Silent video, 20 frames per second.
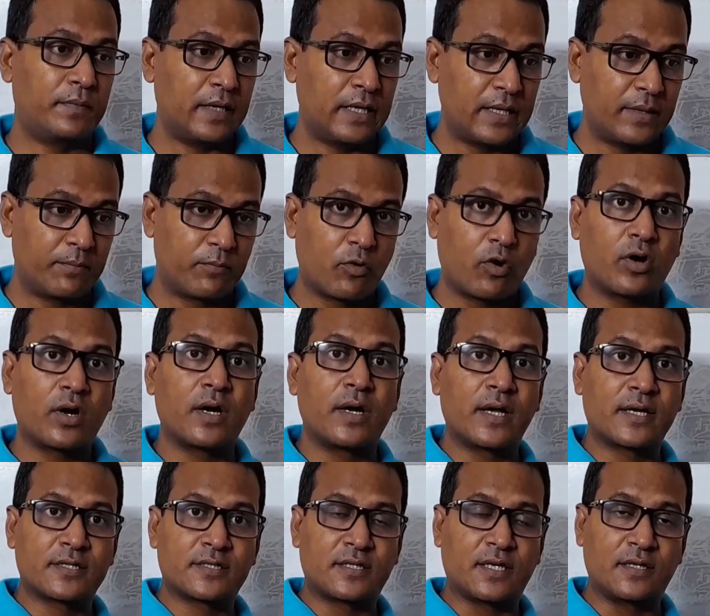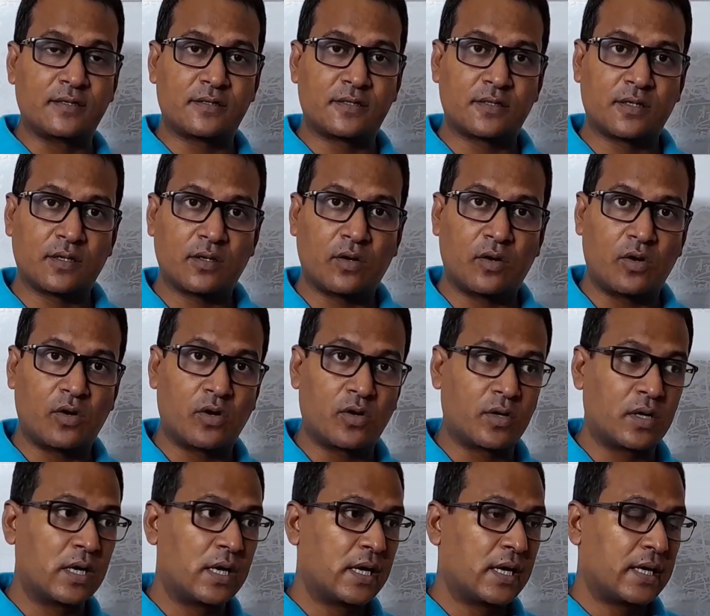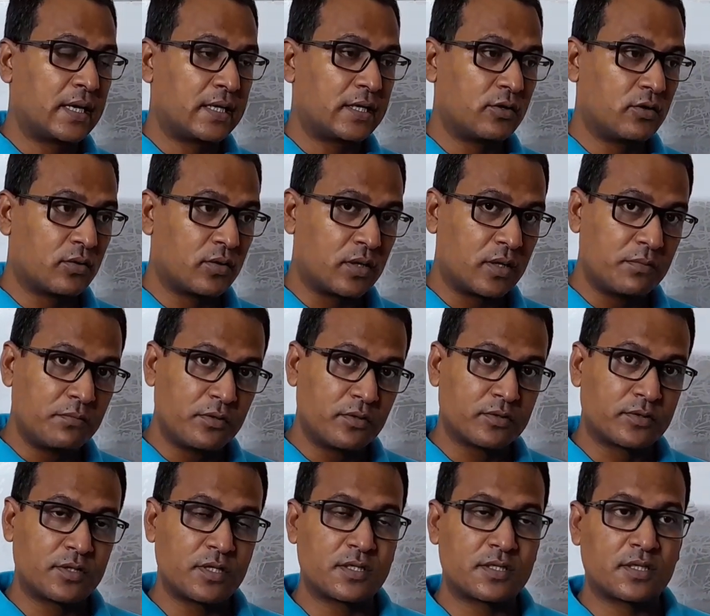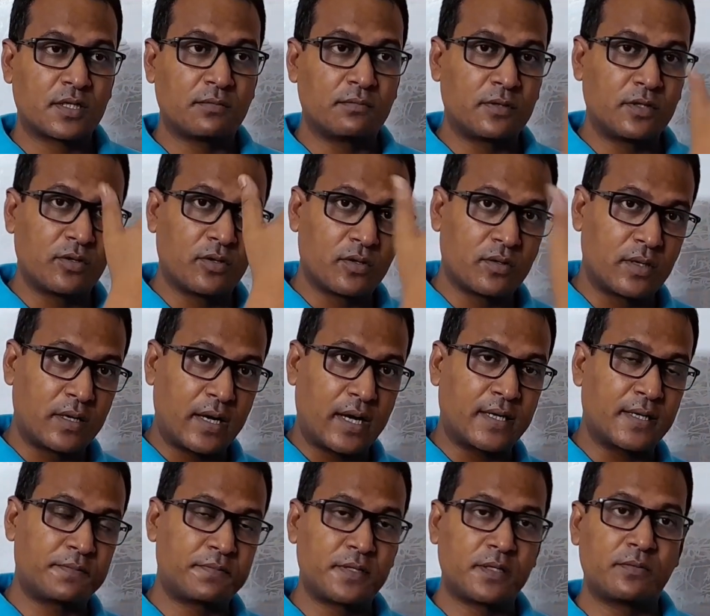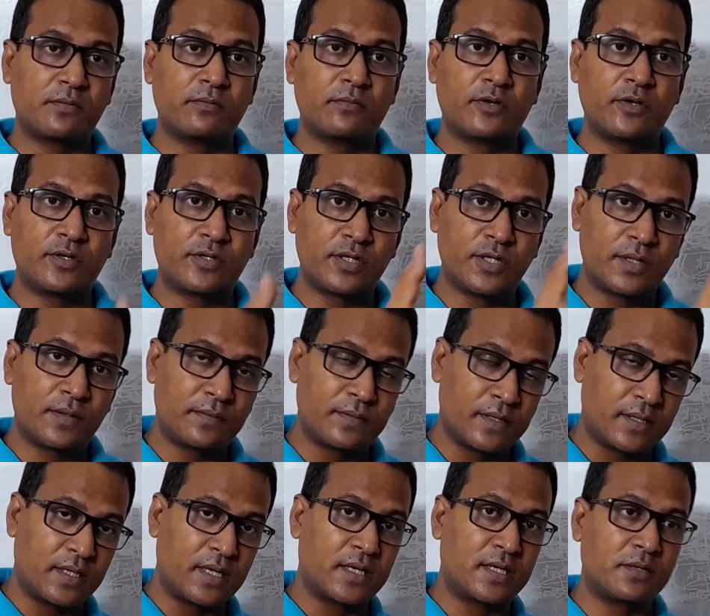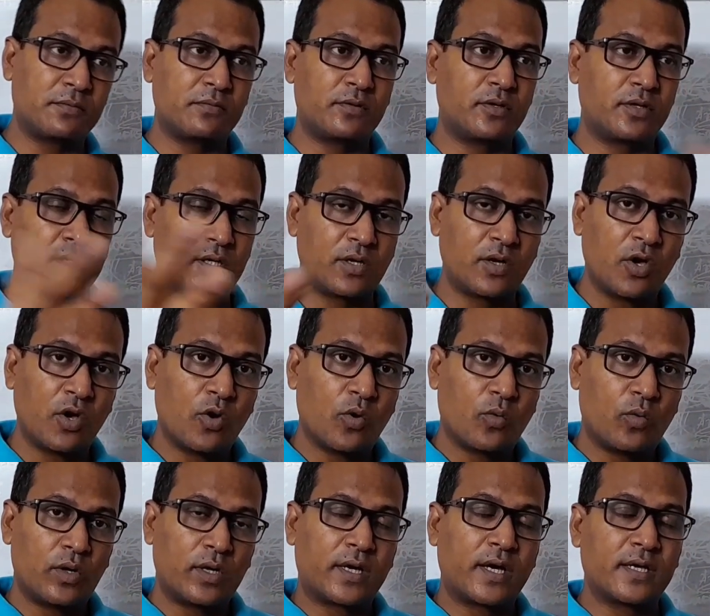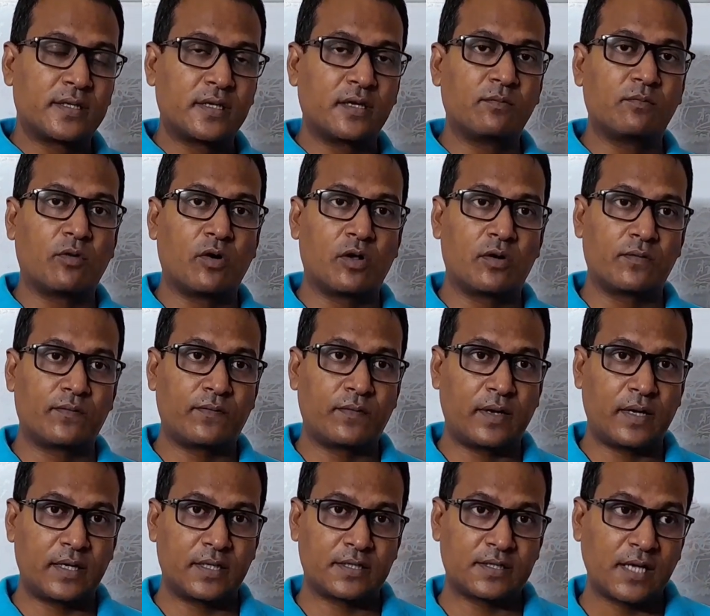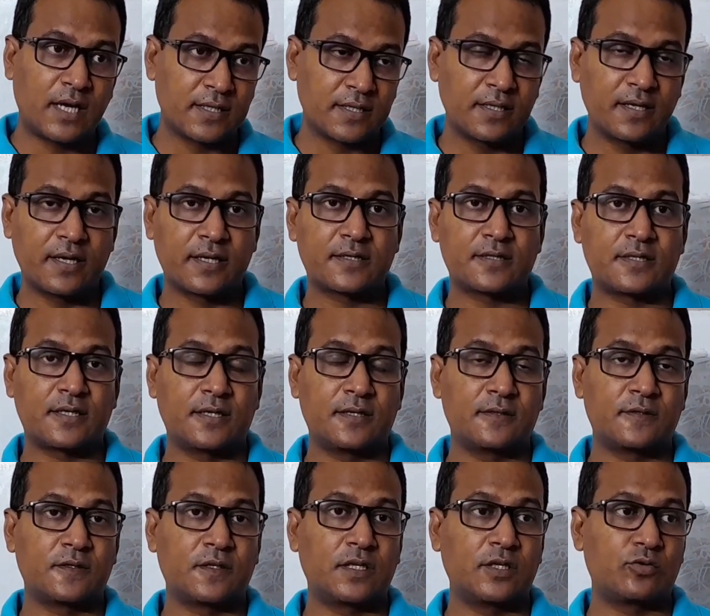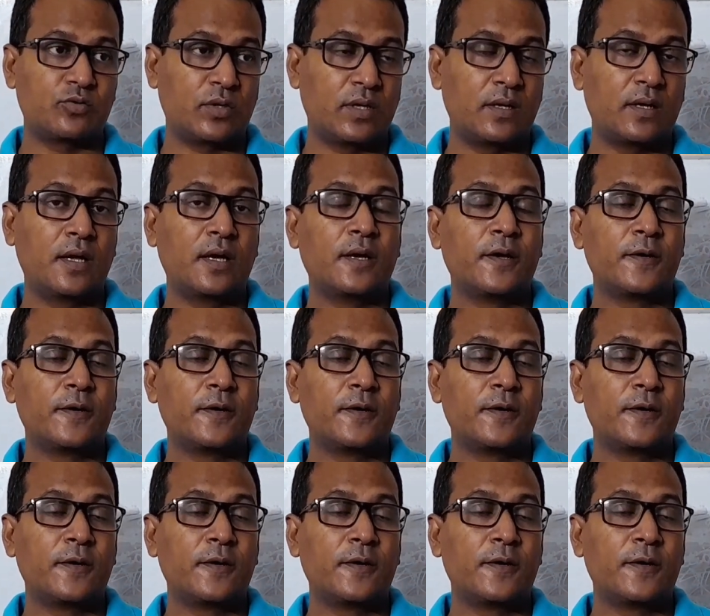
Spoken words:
in a broader extent, or your immune system, your adaptive immunity, innate immunity will get involved, and a certain extent it will